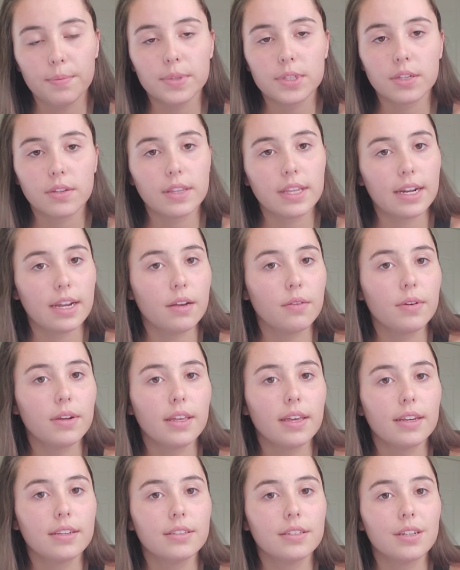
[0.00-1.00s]
So then I
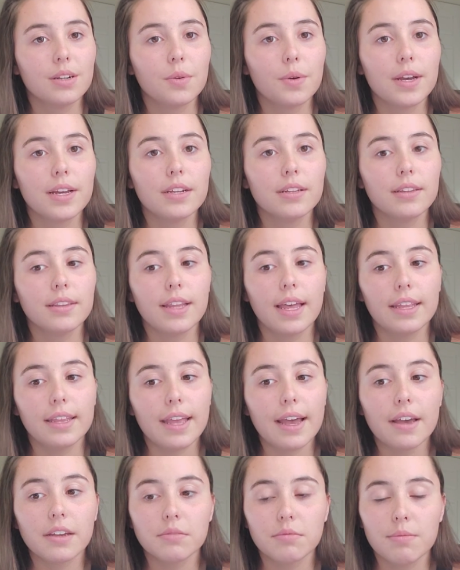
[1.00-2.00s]
realized, you know what, let
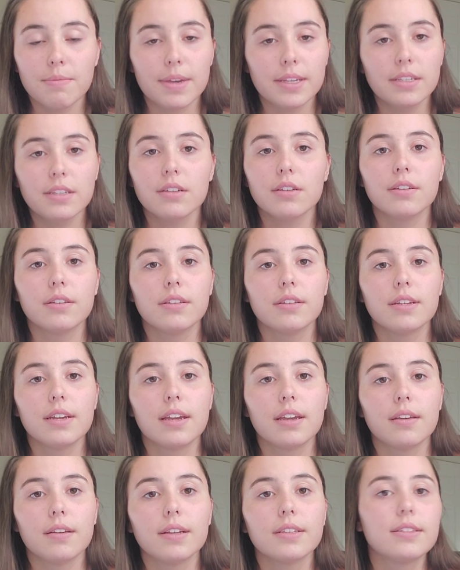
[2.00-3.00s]
the house be messy during the day.